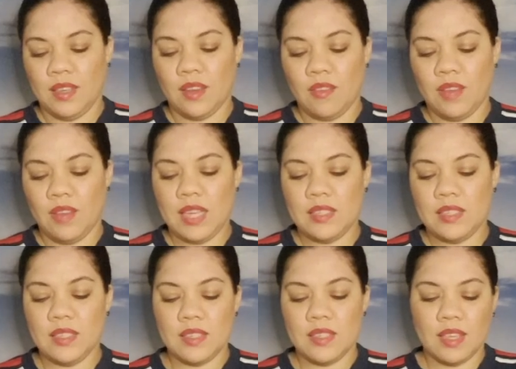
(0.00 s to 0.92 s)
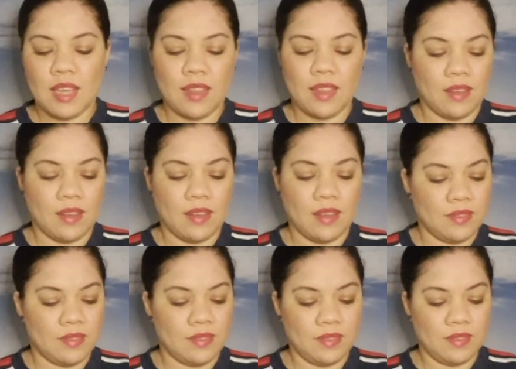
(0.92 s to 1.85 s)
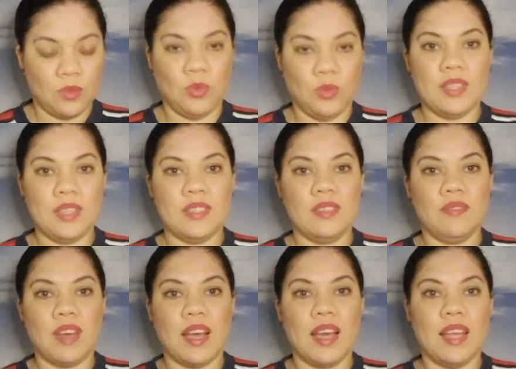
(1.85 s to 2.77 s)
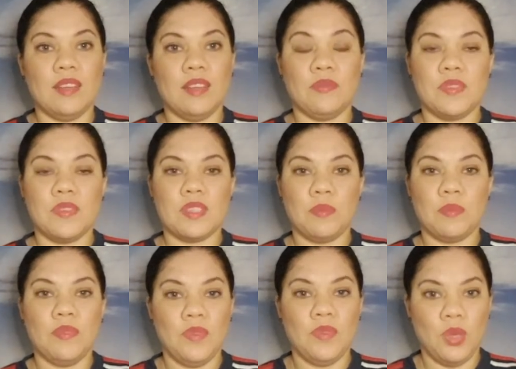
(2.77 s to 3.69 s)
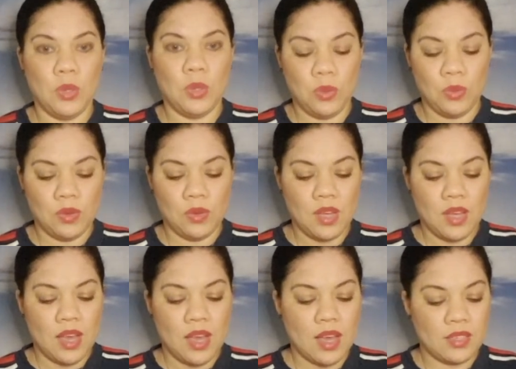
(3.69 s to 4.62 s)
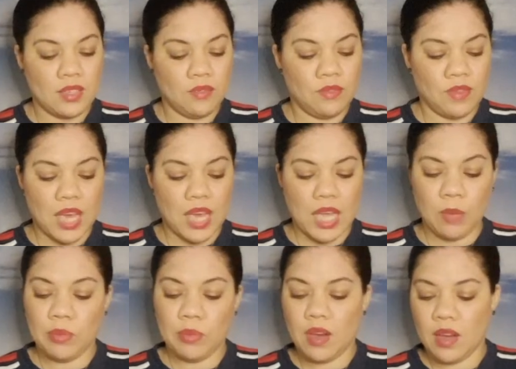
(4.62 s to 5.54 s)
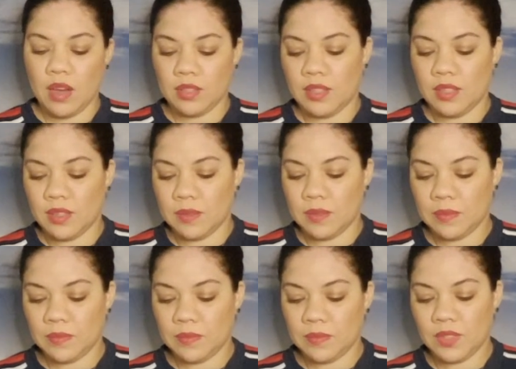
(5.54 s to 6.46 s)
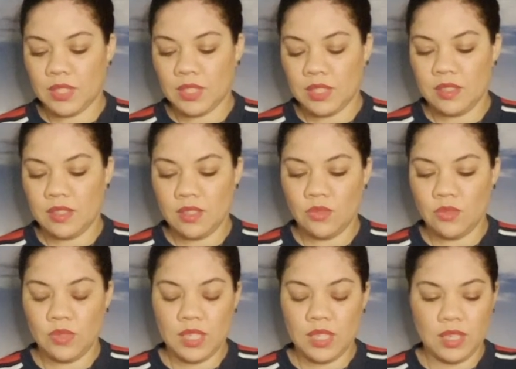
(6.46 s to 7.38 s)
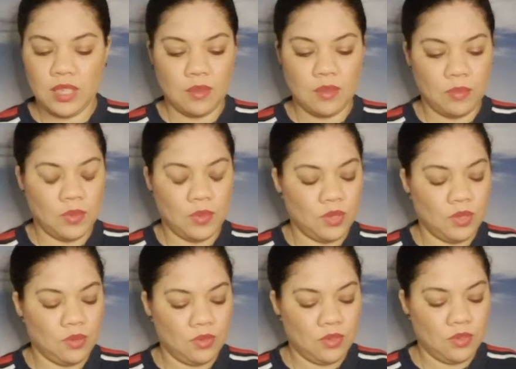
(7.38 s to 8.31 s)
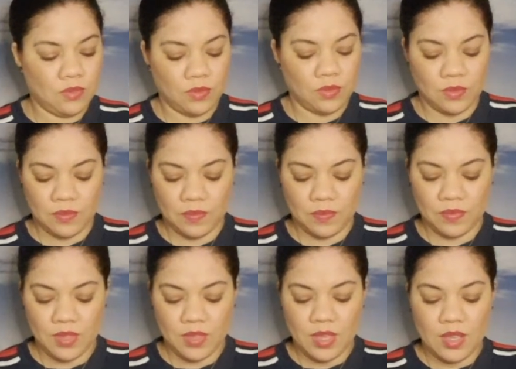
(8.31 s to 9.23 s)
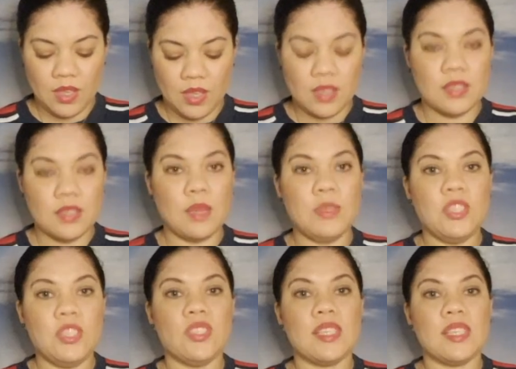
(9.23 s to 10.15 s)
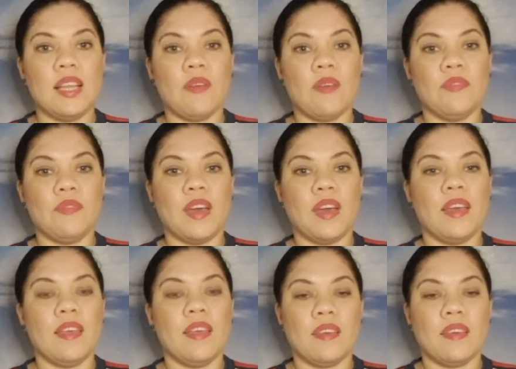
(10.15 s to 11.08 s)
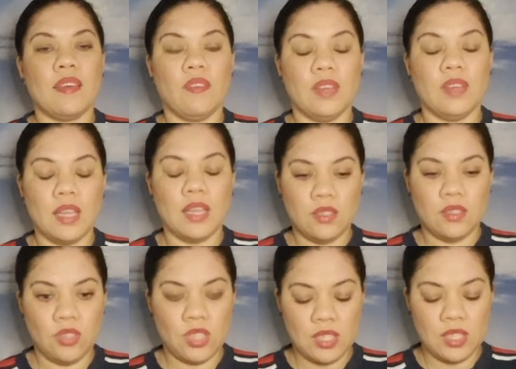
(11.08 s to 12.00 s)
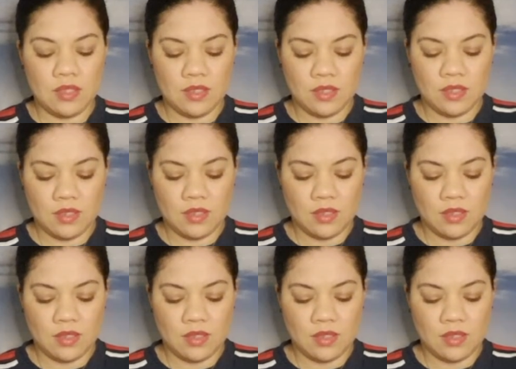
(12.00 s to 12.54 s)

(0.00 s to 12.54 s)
Creating together with the divine, and for some of you, a divine partner. So this is really beautiful. So let me just clarify the current energies.